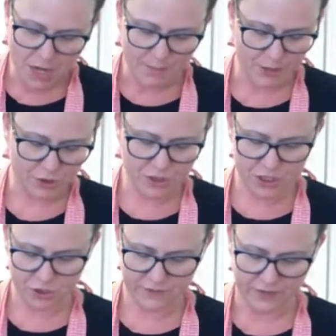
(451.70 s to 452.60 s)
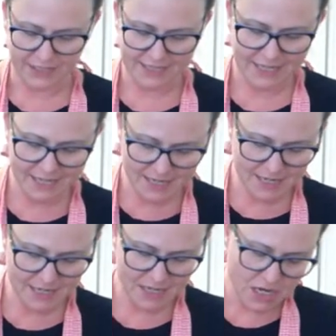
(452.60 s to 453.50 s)
but you can use
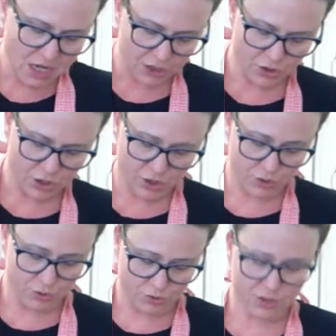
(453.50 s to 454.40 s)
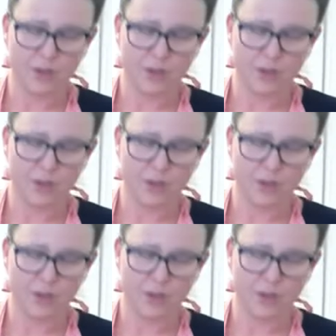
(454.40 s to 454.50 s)
Fontina, you can use